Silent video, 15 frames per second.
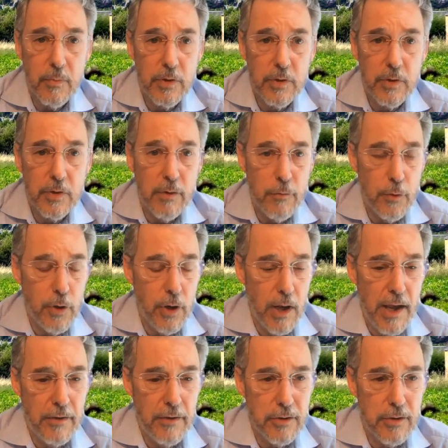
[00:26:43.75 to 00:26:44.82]
kind of a
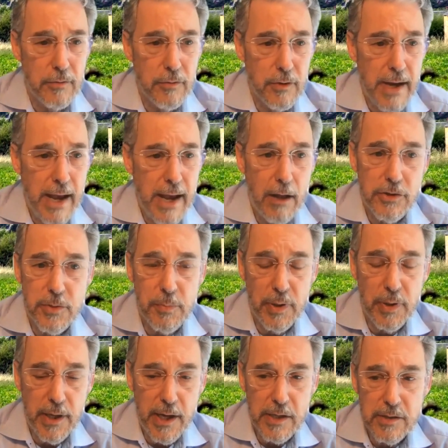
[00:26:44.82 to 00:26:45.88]
fertilizer for algae
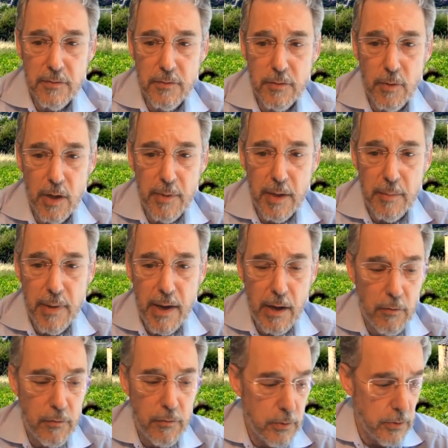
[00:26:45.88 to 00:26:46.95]
plants if you want to make
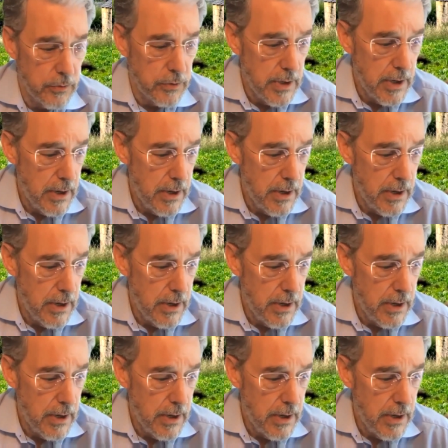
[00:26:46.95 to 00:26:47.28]
biofuels.